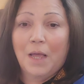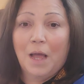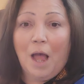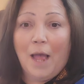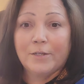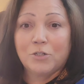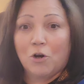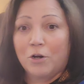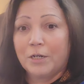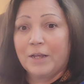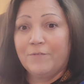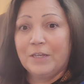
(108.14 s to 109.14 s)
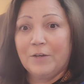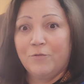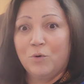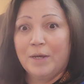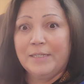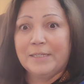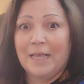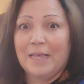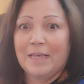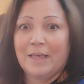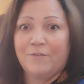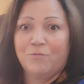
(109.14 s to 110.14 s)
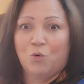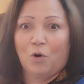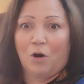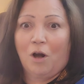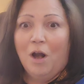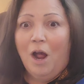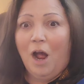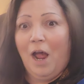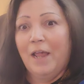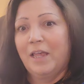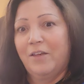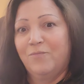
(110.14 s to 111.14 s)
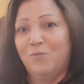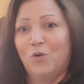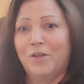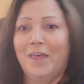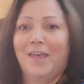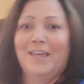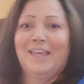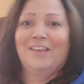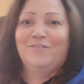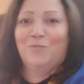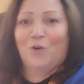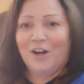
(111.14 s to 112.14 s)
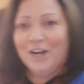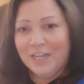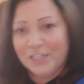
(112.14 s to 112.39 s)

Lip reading: I start giving giveaways, they give more. I give more, they give more.